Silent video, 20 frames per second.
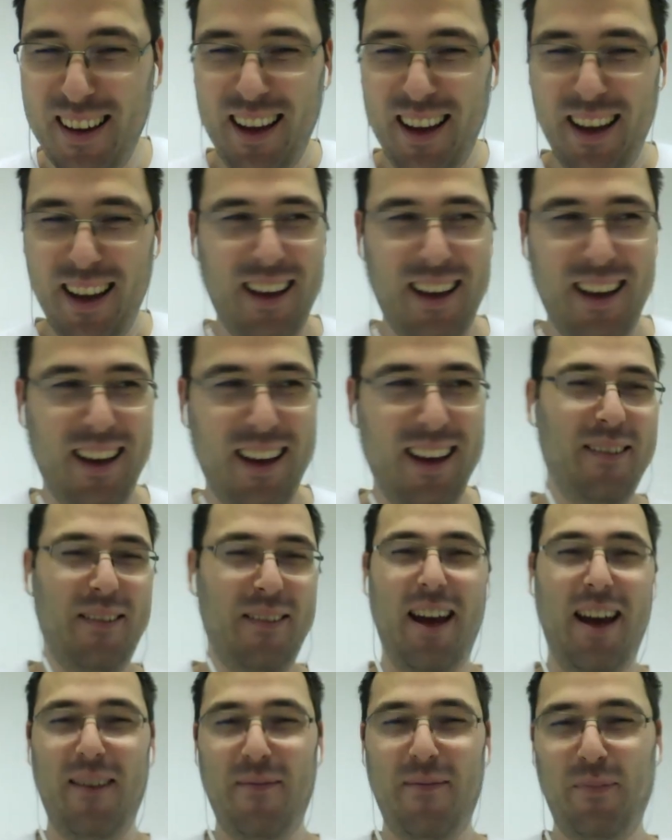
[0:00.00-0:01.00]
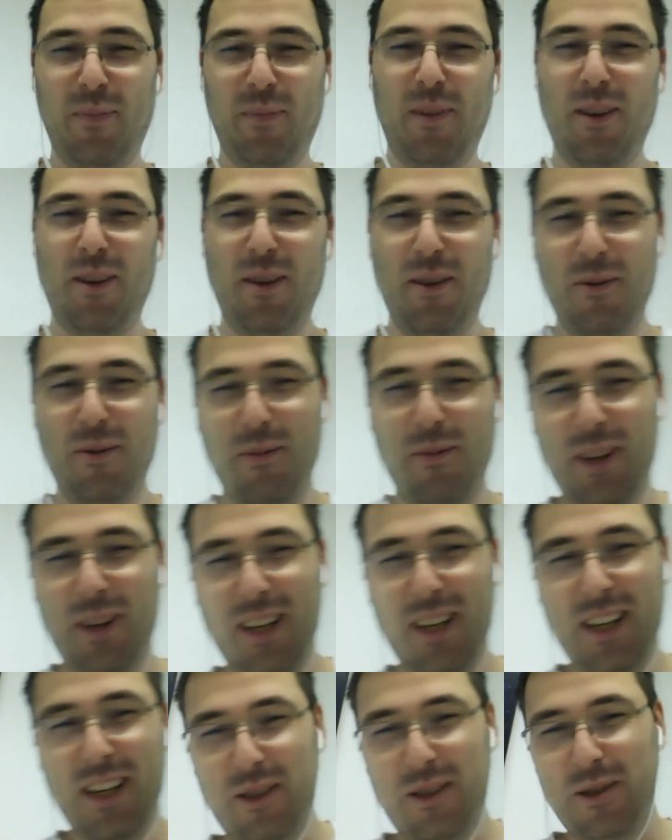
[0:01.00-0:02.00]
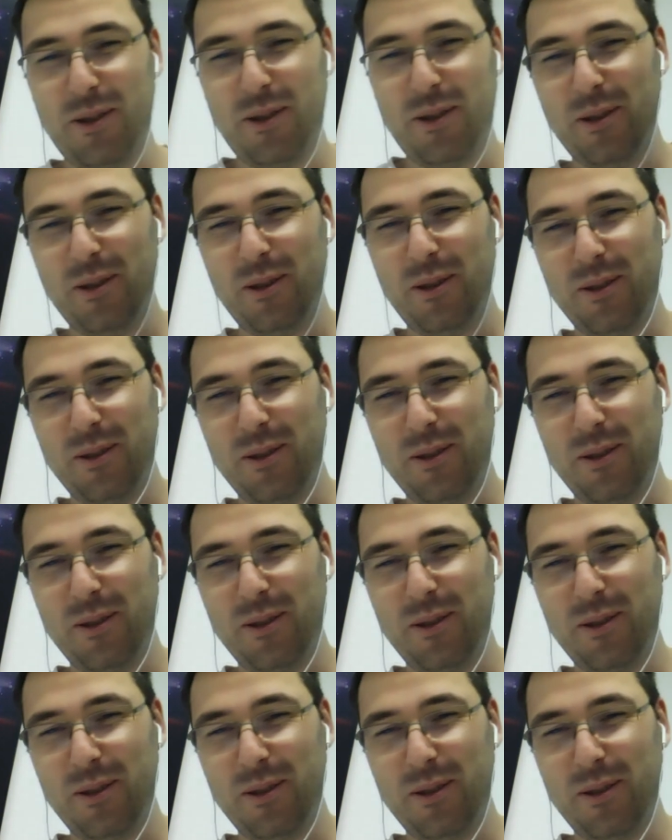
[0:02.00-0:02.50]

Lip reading: Yeah, we need to